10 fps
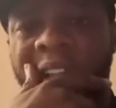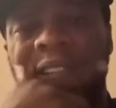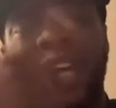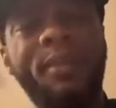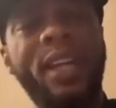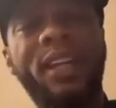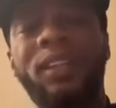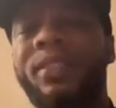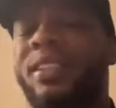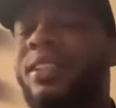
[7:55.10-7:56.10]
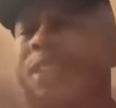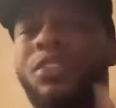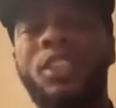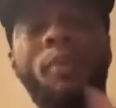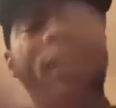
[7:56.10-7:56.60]
claiming that Clarissa
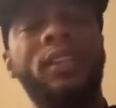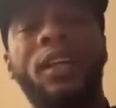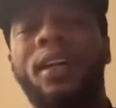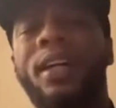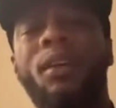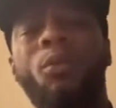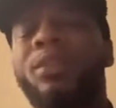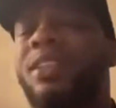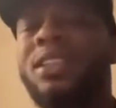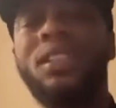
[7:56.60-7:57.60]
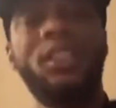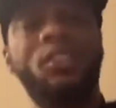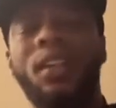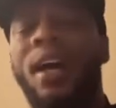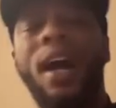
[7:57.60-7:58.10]
disrespected her.
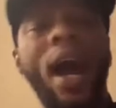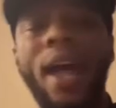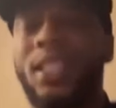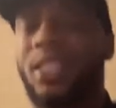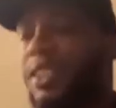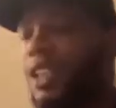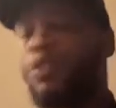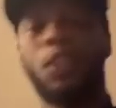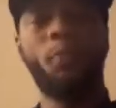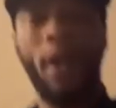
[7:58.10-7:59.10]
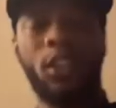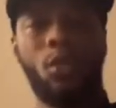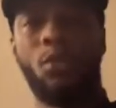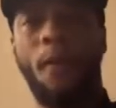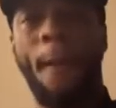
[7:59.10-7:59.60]
How did she disrespect
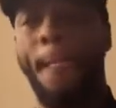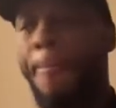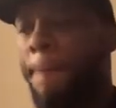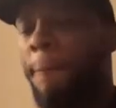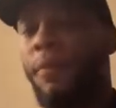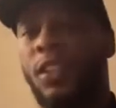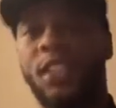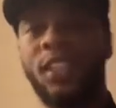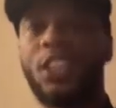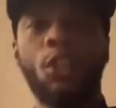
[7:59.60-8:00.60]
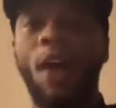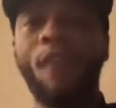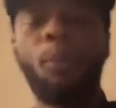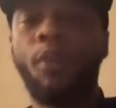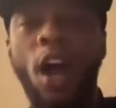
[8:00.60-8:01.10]
you? She said she don't
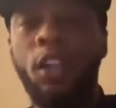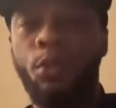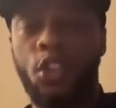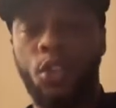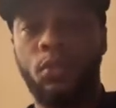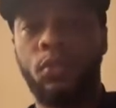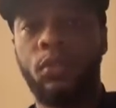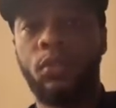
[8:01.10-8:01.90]
have a problem with you.